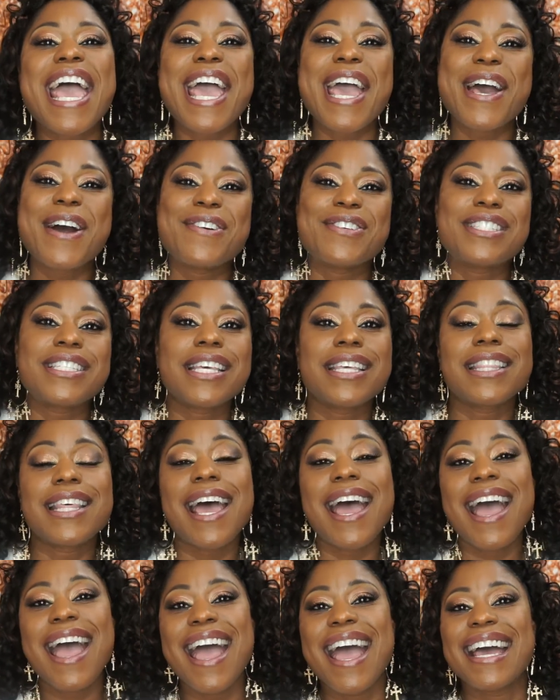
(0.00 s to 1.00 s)
L to
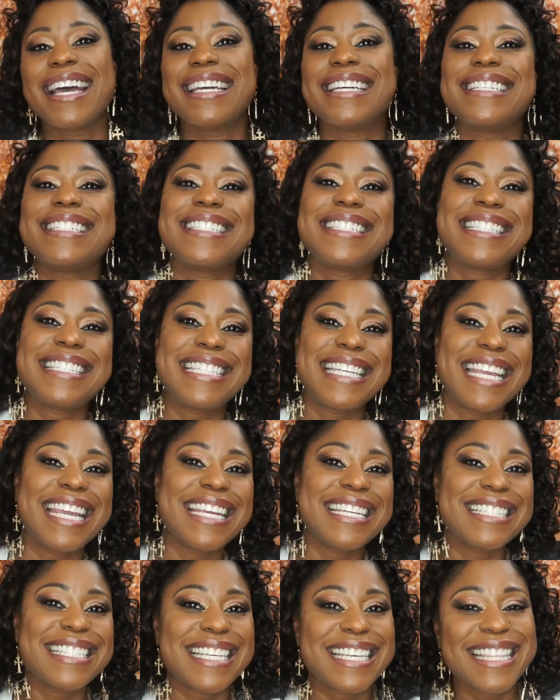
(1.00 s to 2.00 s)
the
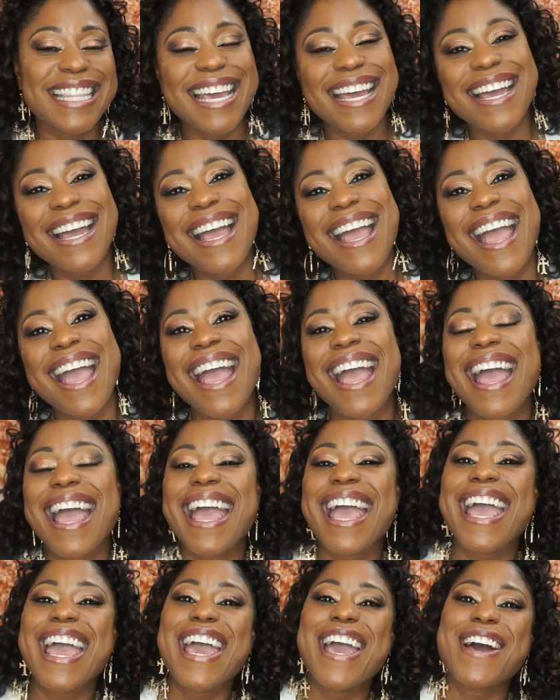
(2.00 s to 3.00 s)
D to the
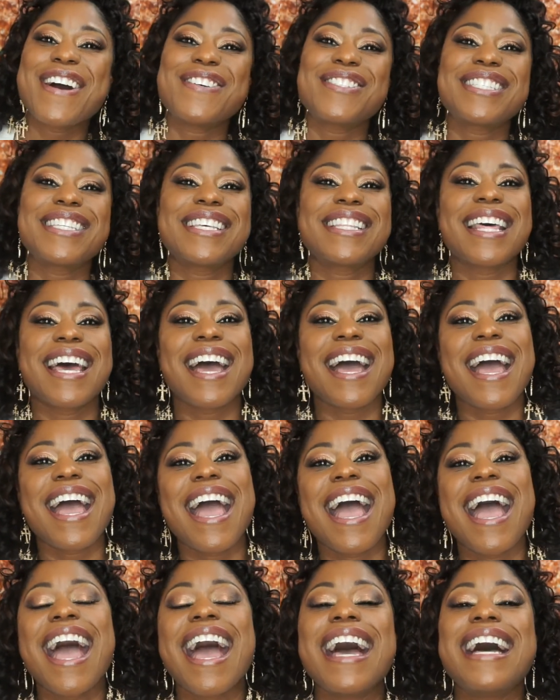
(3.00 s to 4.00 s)
L to the
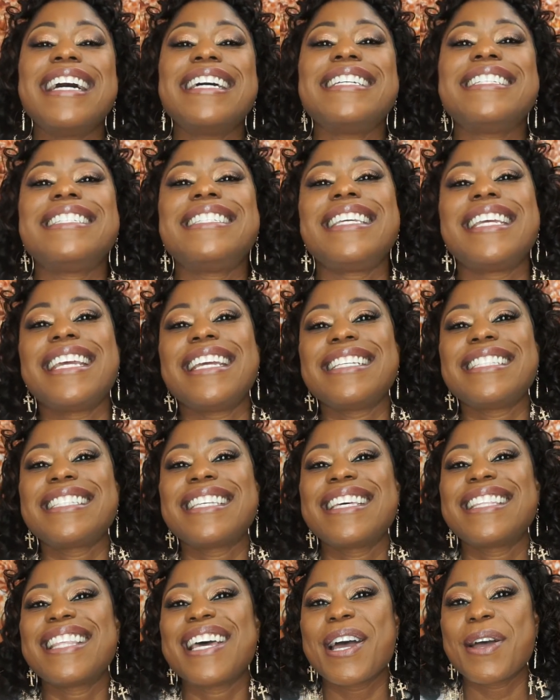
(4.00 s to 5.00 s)
D
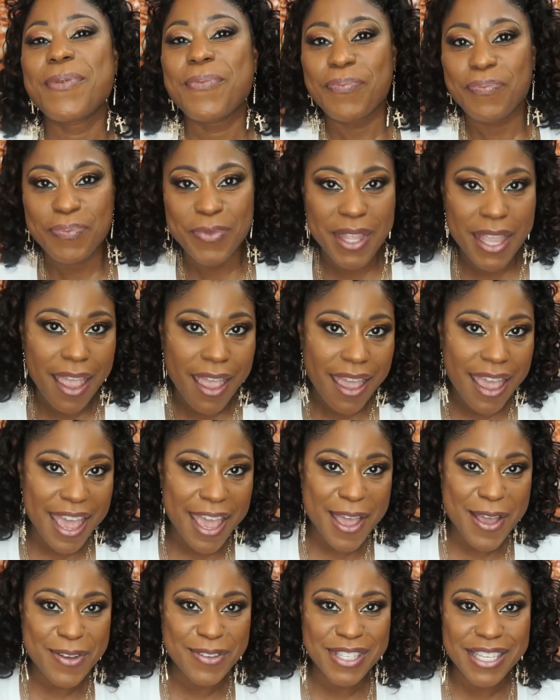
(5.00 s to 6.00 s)
to the
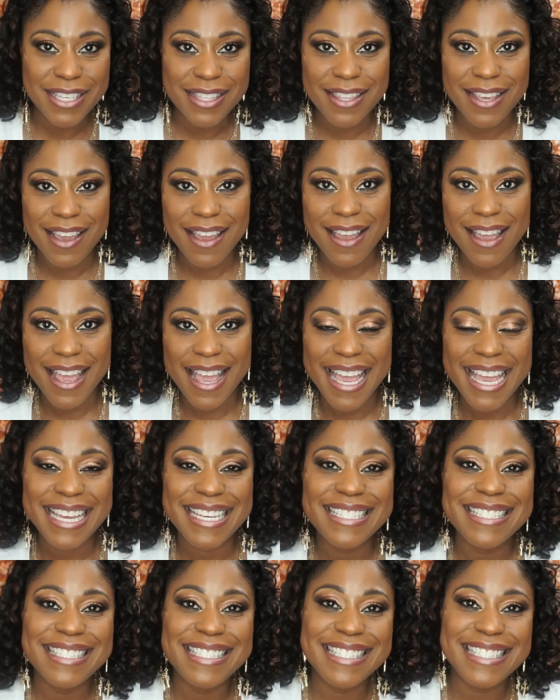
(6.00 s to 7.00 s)
L to the
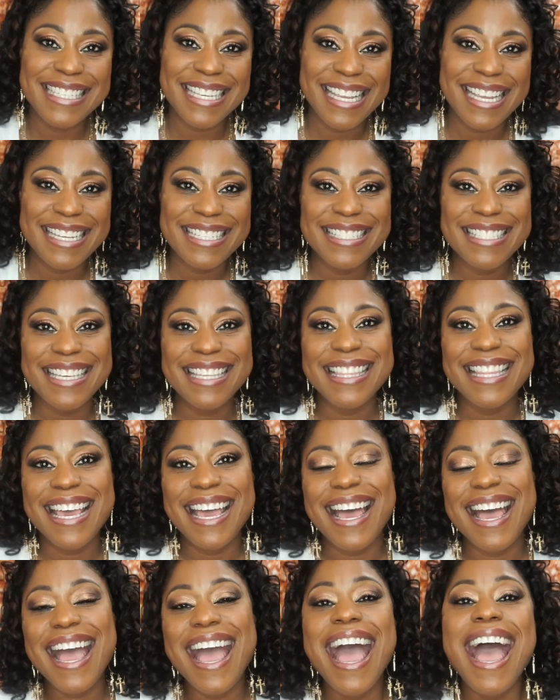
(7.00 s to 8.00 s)
D to
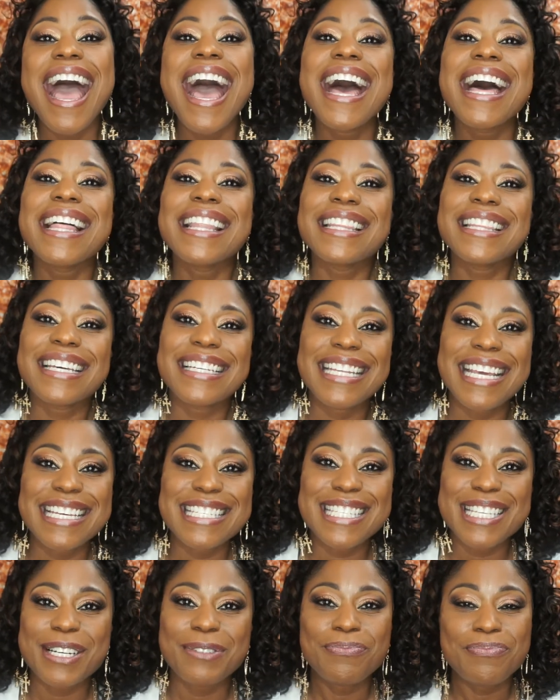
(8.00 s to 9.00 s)
the
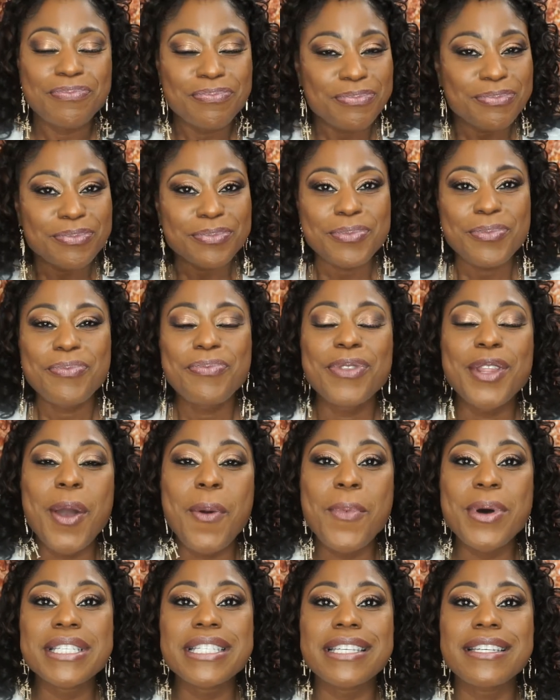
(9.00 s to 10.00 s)
Ladessa.
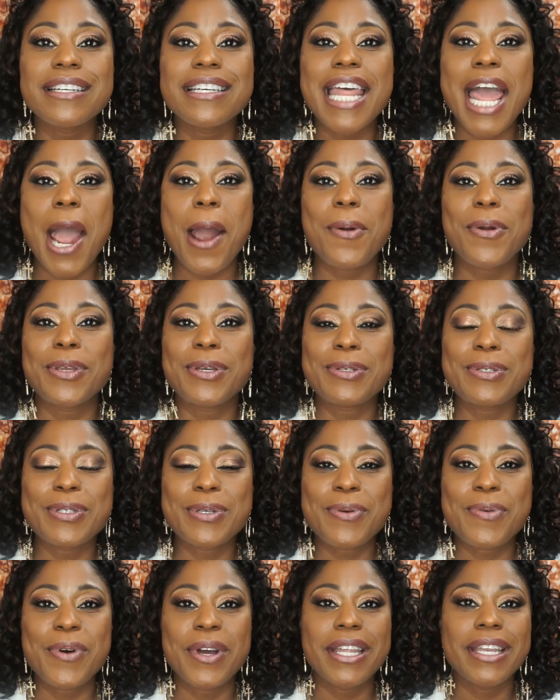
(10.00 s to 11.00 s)
What's good? How are you
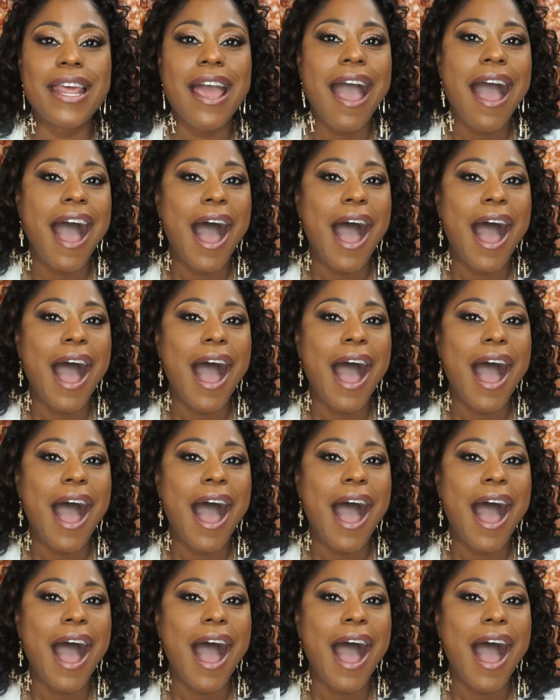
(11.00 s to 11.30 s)
doing?